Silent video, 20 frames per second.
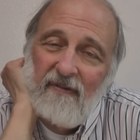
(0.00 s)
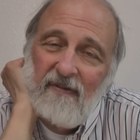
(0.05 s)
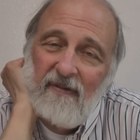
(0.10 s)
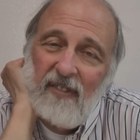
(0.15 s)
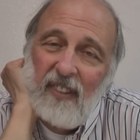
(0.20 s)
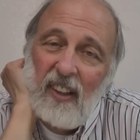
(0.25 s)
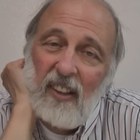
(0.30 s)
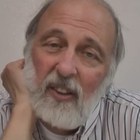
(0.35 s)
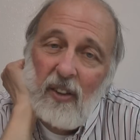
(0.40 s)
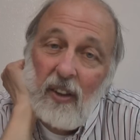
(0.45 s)

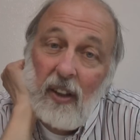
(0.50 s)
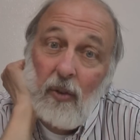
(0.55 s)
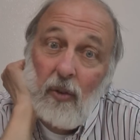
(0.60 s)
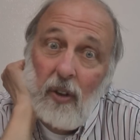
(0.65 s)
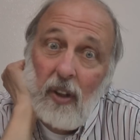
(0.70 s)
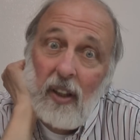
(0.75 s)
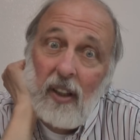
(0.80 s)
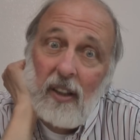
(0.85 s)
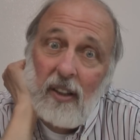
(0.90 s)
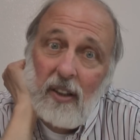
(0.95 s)
No, I
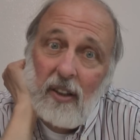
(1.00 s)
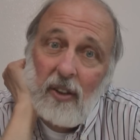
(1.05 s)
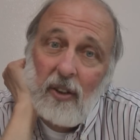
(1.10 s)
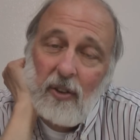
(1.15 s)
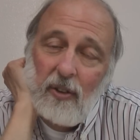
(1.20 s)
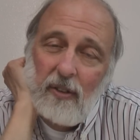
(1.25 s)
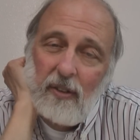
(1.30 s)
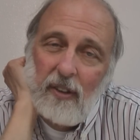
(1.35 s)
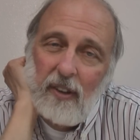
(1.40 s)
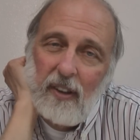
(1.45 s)
wanted to.
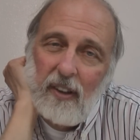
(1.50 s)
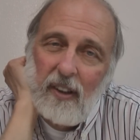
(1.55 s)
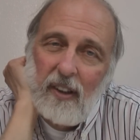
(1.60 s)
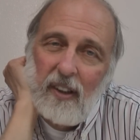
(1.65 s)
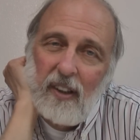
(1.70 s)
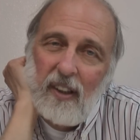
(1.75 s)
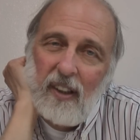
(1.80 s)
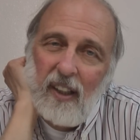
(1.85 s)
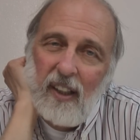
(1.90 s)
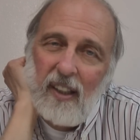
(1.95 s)

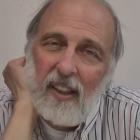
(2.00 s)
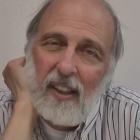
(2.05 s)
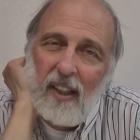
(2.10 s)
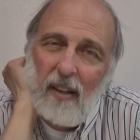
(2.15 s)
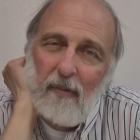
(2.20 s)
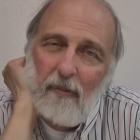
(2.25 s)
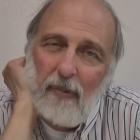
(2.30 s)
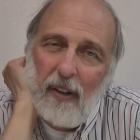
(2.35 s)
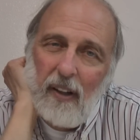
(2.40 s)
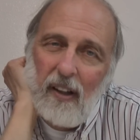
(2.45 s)
And say,
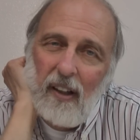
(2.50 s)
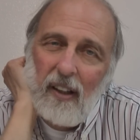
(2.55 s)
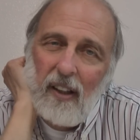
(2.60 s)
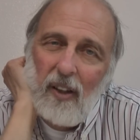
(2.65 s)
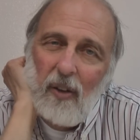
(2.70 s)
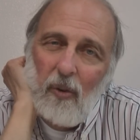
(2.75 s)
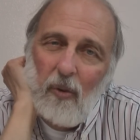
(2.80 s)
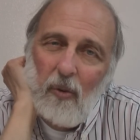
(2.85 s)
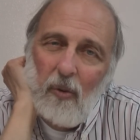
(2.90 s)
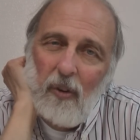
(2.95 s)

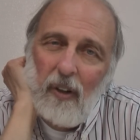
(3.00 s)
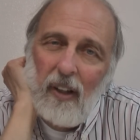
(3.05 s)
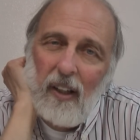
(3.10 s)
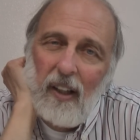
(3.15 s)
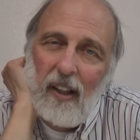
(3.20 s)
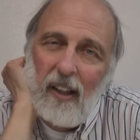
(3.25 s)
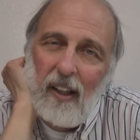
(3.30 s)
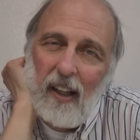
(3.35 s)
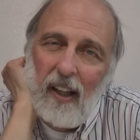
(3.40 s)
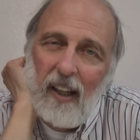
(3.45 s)
Paula, what
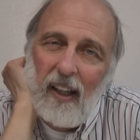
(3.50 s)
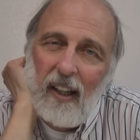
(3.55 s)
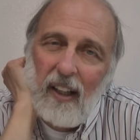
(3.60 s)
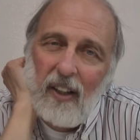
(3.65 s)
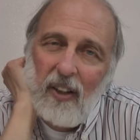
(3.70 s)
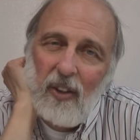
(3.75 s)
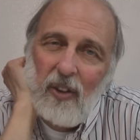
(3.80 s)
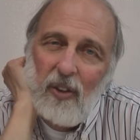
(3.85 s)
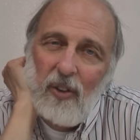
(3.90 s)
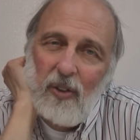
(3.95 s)
in the heck
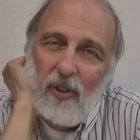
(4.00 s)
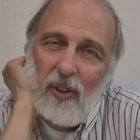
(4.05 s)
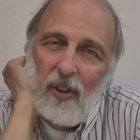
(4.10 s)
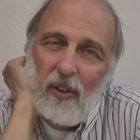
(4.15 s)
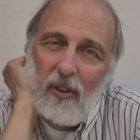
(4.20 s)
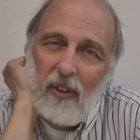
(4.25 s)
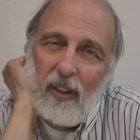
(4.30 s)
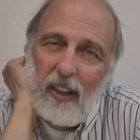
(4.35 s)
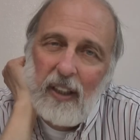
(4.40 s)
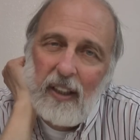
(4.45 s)
are you
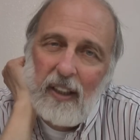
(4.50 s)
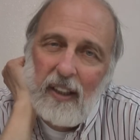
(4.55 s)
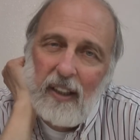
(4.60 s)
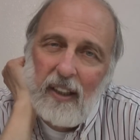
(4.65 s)
doing?